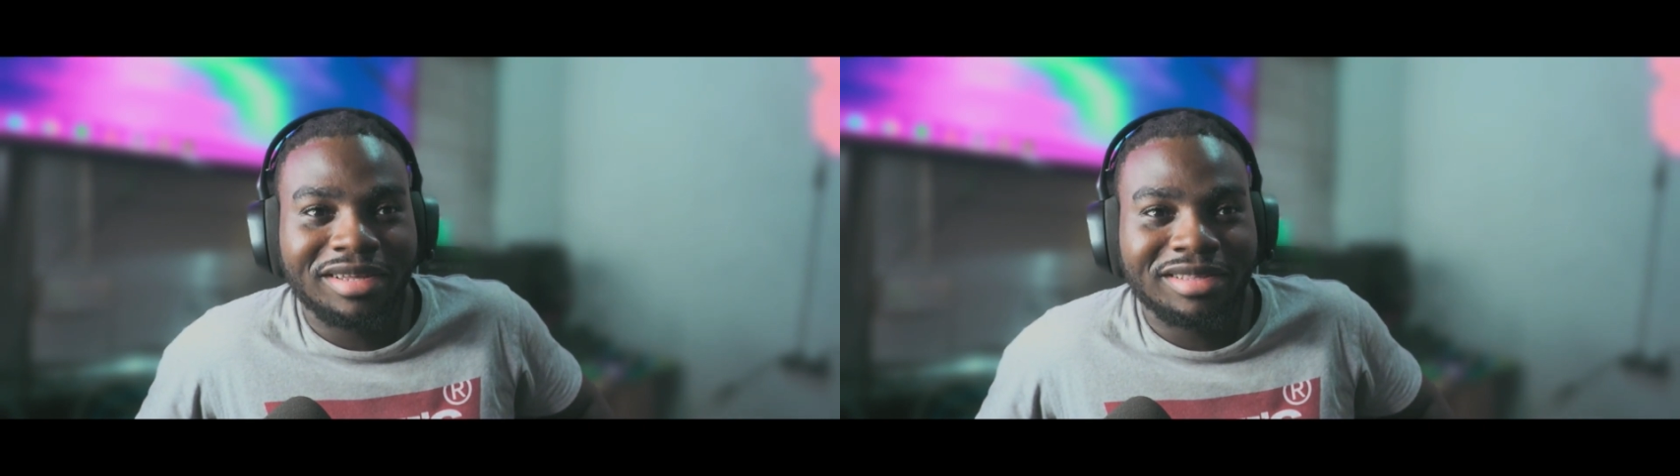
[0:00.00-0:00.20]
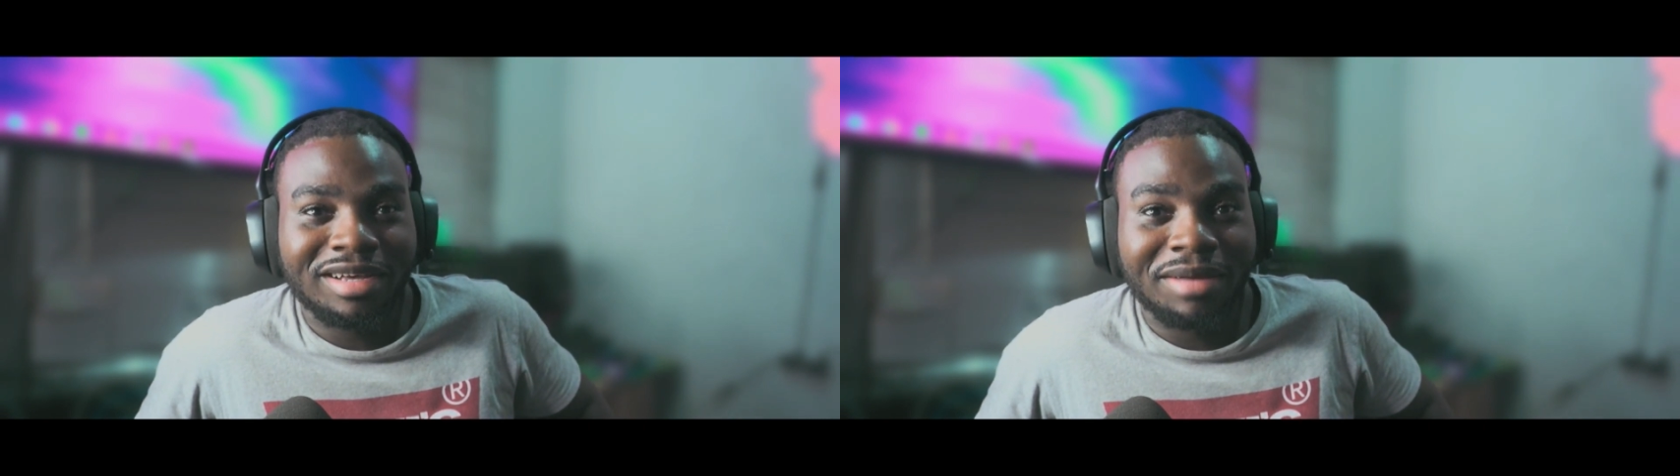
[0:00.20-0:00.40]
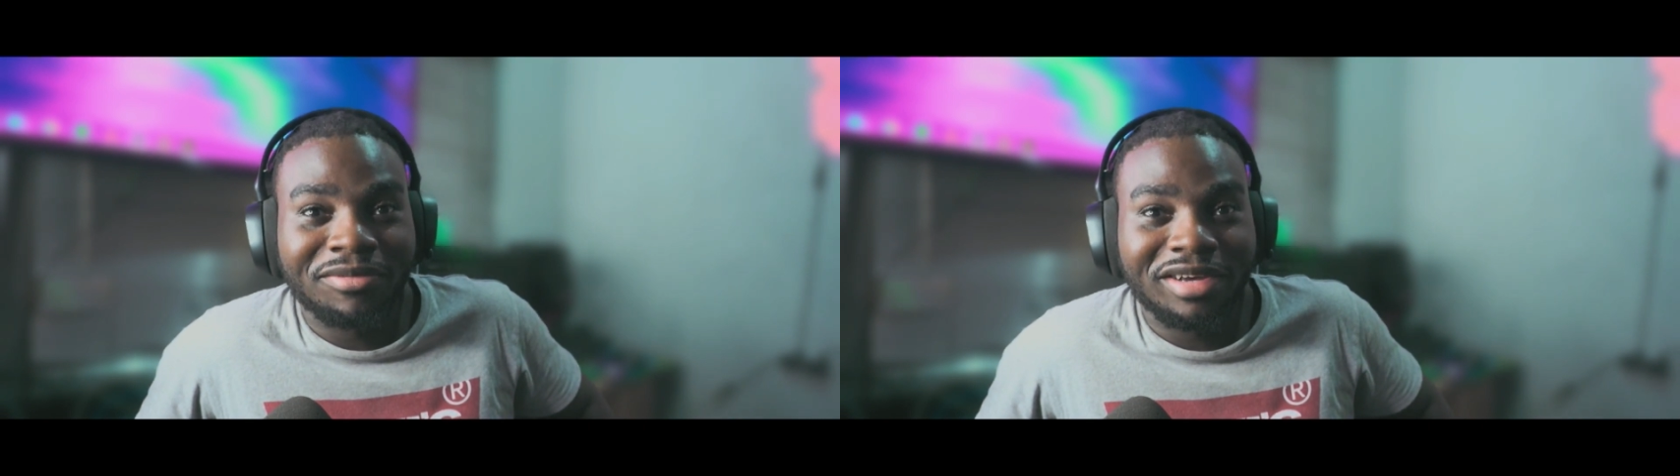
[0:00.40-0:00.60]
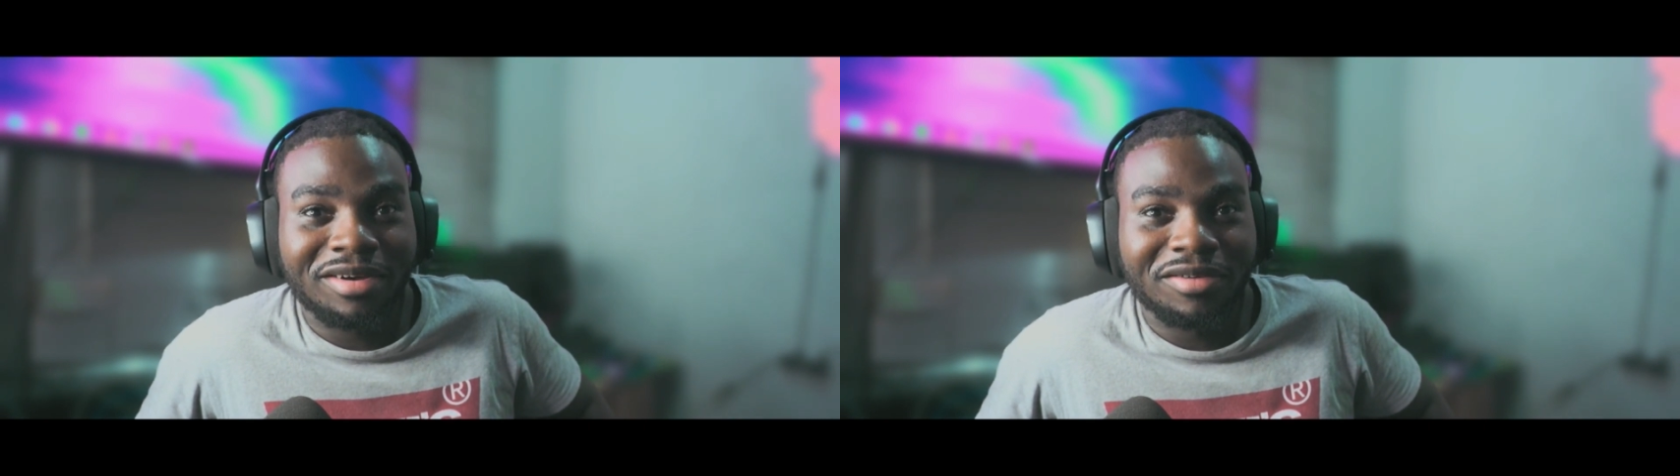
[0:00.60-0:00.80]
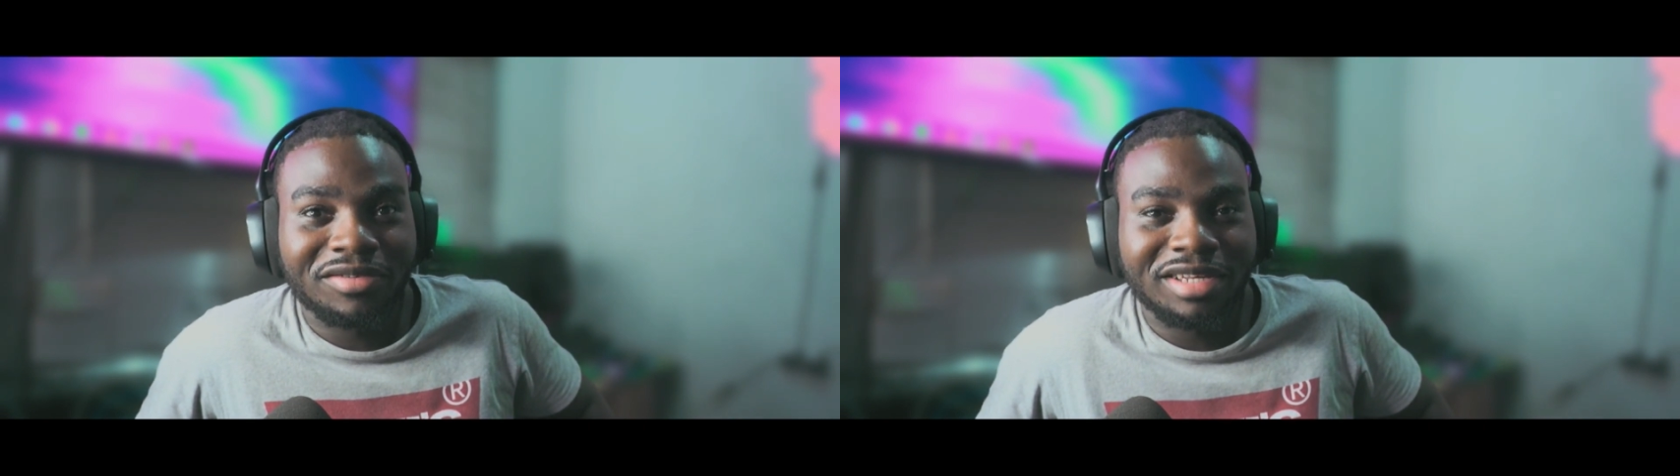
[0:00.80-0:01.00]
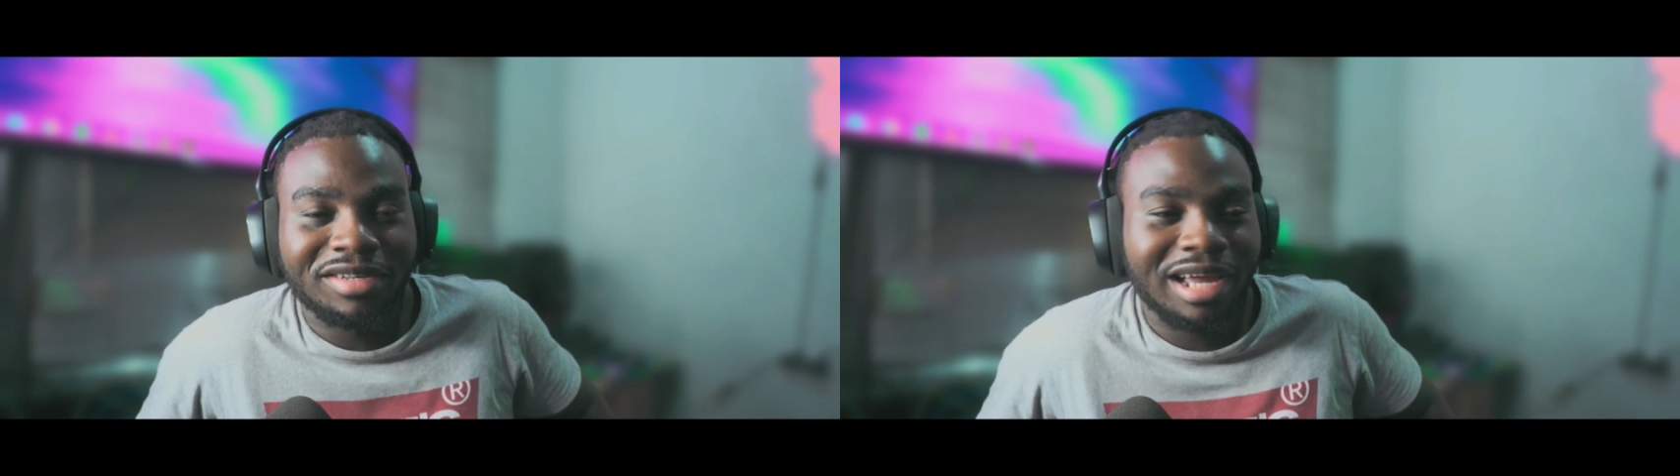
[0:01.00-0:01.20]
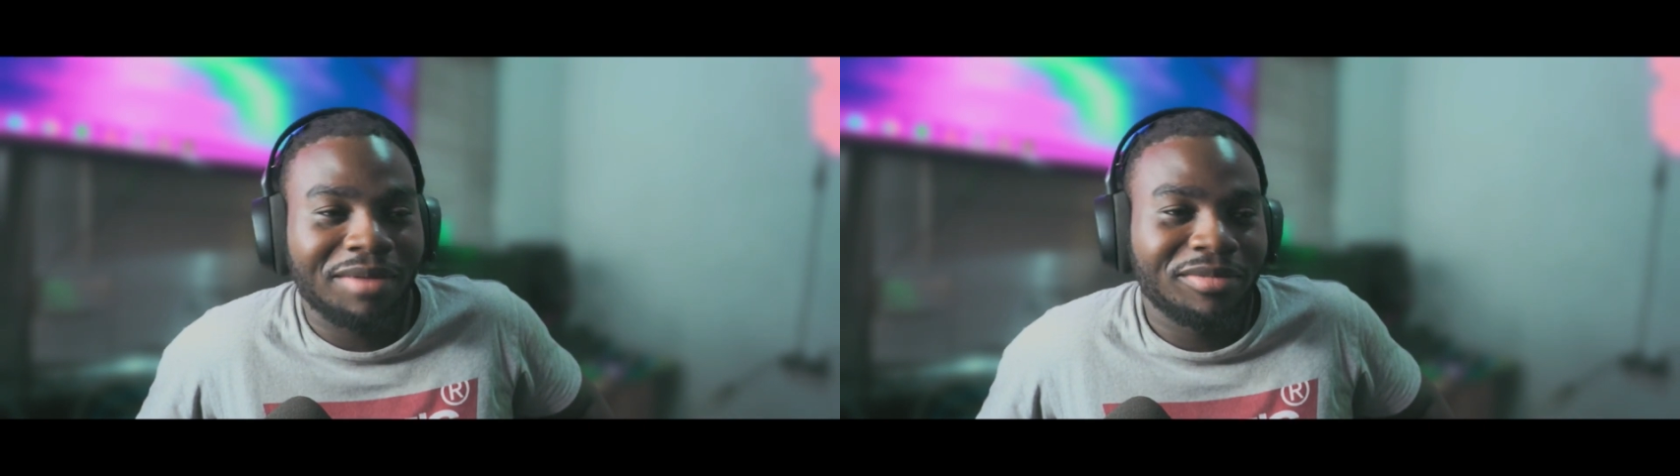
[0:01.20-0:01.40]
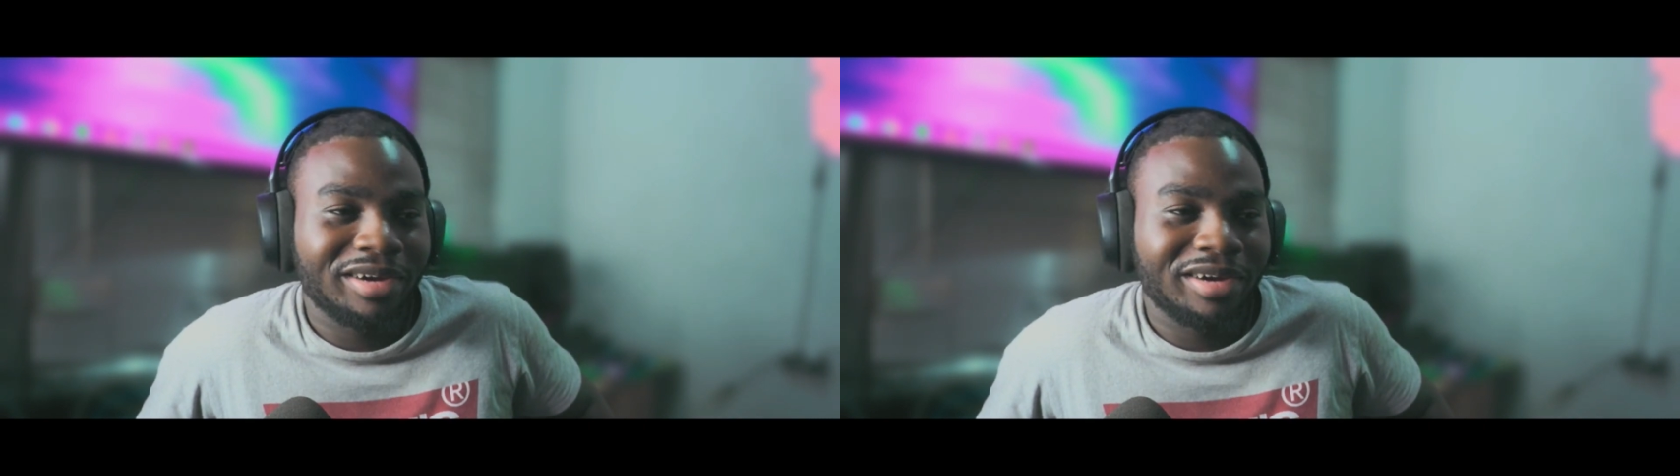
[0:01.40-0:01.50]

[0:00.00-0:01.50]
I think I'm very confident on camera